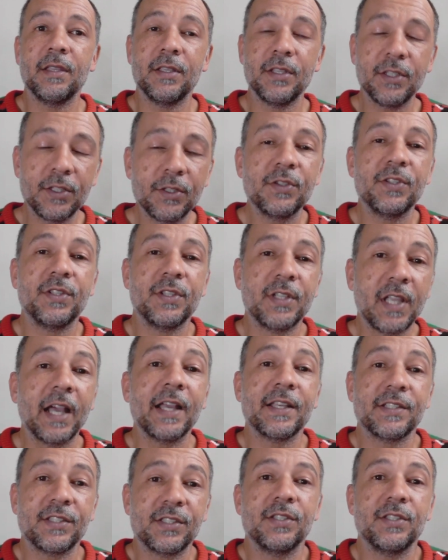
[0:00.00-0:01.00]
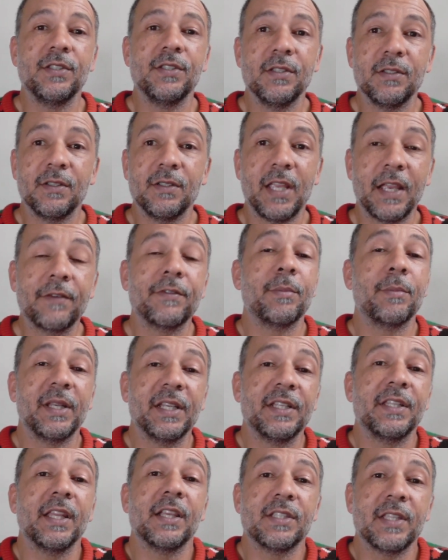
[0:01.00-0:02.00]
you guys,
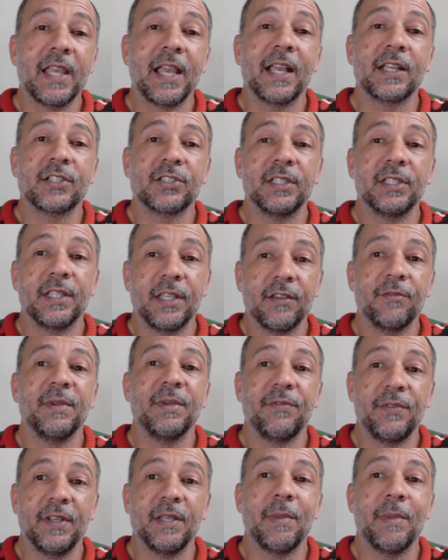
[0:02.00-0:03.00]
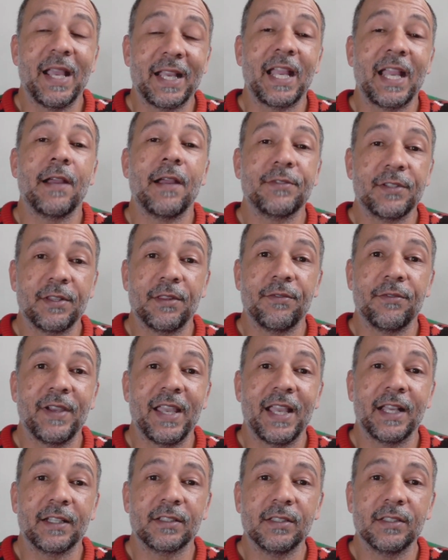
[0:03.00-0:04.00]
everybody does actually give me feedback after the
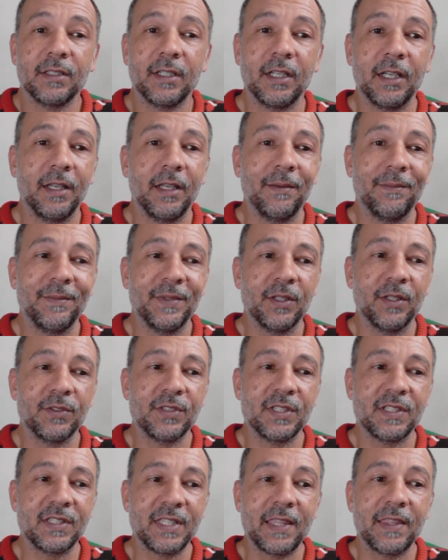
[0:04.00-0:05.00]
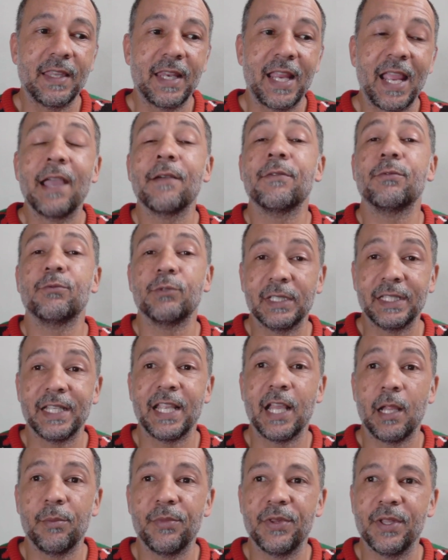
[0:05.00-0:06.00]
fact, to say that I have really
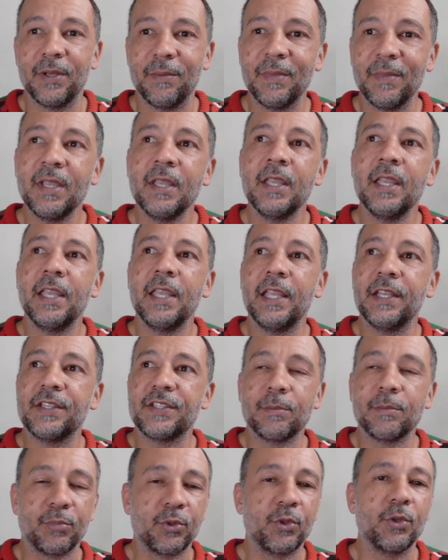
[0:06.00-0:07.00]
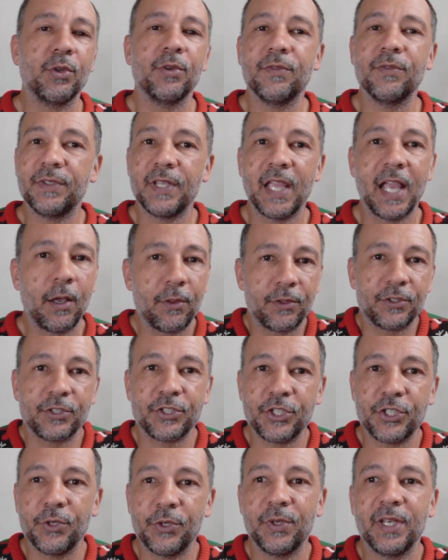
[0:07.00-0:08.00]
helped them. It's improved how they're
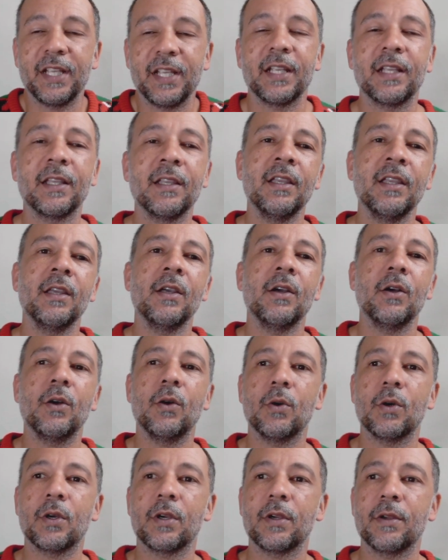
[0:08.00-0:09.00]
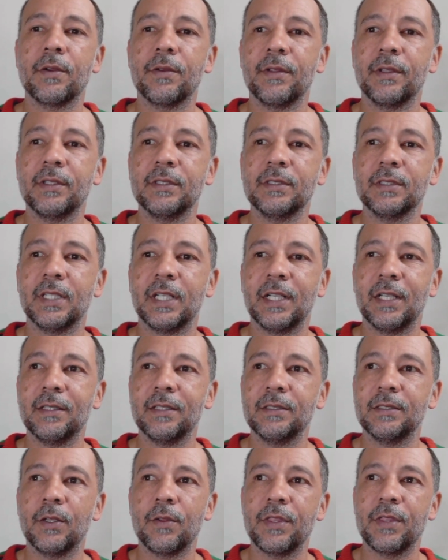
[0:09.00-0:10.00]
shooting, or
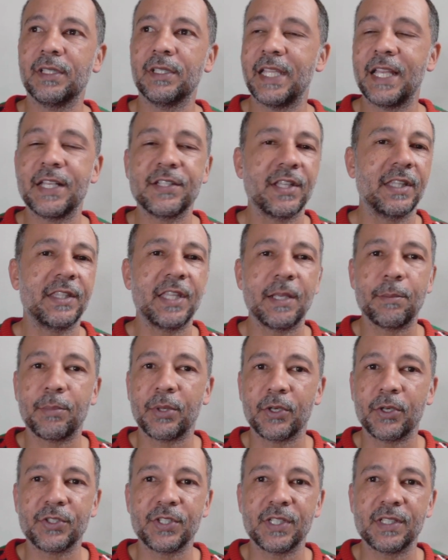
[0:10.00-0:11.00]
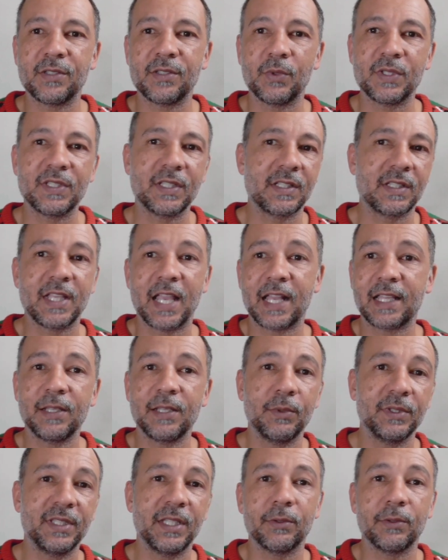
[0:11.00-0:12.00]
the lens that they purchased was exactly
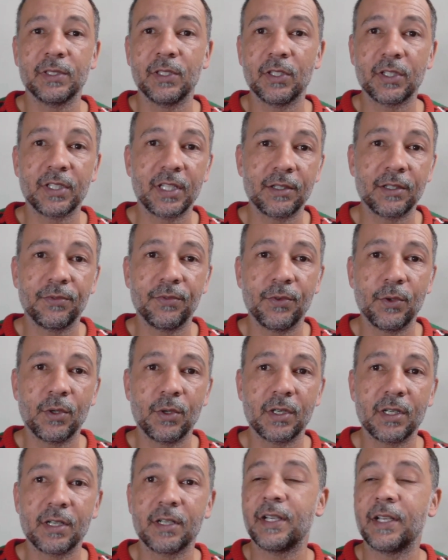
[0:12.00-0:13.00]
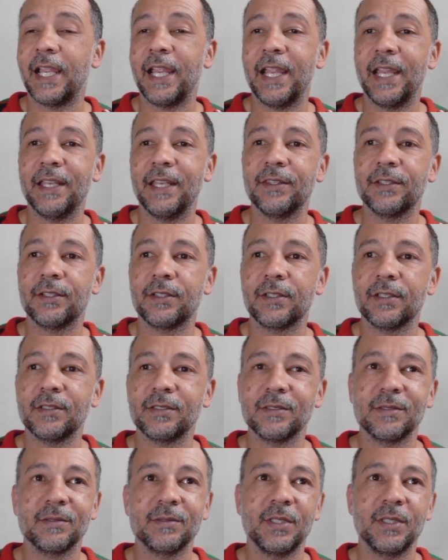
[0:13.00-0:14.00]
what they were looking for, and they're,